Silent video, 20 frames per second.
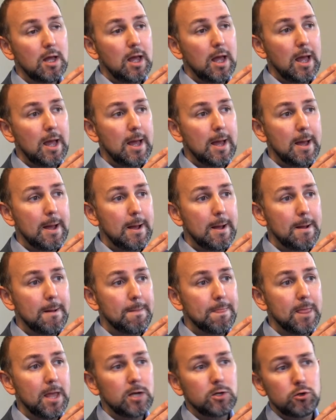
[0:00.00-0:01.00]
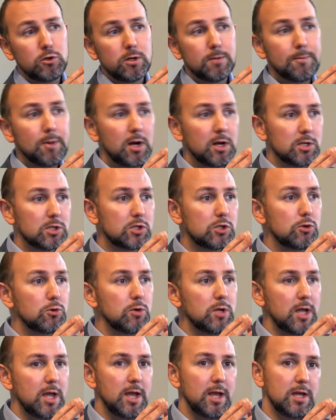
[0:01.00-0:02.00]
And during the past
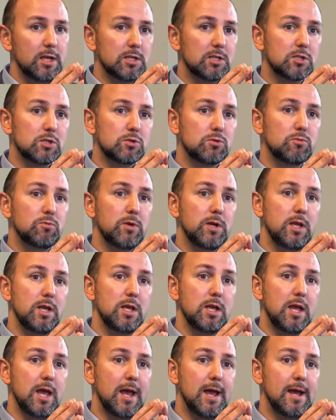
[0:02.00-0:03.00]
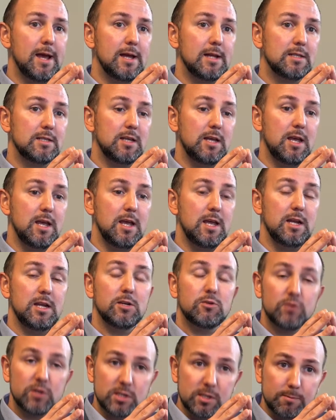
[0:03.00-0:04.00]
2 years, we had an
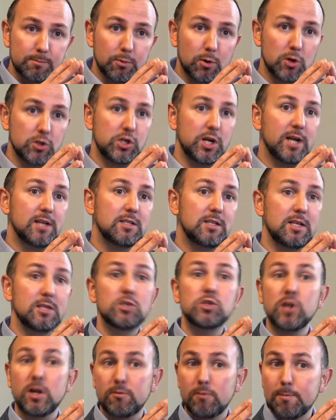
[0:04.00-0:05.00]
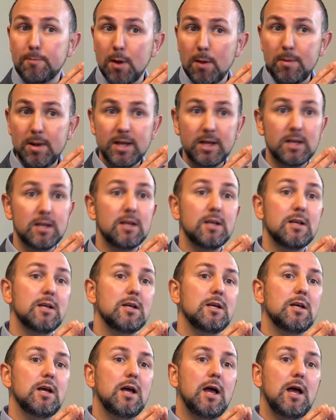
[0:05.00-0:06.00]
interesting project in the Czech Republic
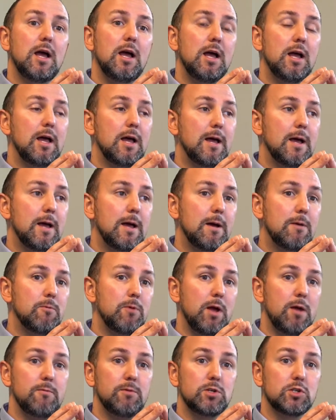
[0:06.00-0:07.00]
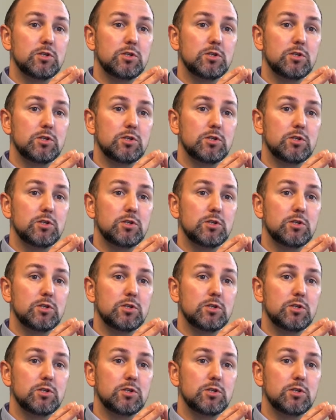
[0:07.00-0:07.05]
where